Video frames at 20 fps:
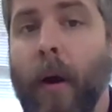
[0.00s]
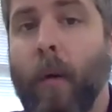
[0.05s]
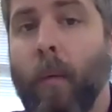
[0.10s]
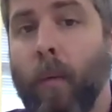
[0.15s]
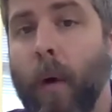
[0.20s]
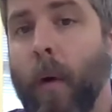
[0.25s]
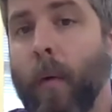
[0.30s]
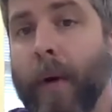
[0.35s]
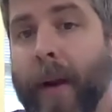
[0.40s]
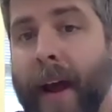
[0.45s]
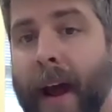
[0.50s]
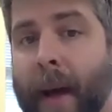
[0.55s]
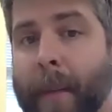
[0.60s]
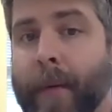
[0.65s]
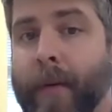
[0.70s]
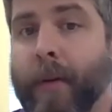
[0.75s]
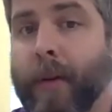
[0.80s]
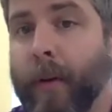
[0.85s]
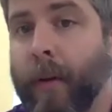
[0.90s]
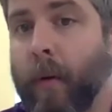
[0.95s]
what would
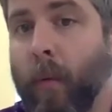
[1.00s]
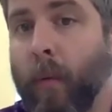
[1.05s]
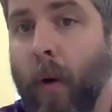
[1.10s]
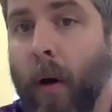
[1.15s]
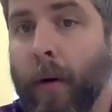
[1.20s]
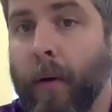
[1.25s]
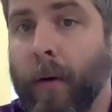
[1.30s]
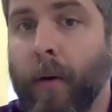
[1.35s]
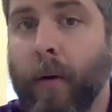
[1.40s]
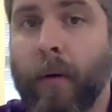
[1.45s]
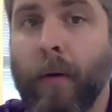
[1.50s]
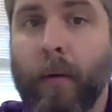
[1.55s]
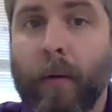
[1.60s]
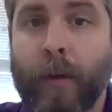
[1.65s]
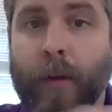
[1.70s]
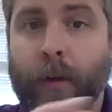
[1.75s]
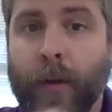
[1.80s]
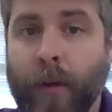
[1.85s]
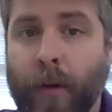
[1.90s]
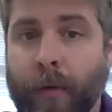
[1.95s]
happen to the water
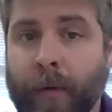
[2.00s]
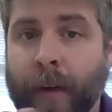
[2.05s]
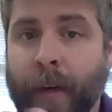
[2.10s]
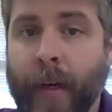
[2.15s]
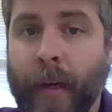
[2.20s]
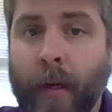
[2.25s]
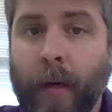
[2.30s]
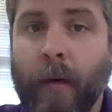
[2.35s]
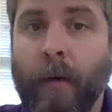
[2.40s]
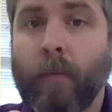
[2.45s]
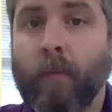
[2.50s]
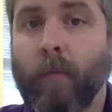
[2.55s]
urea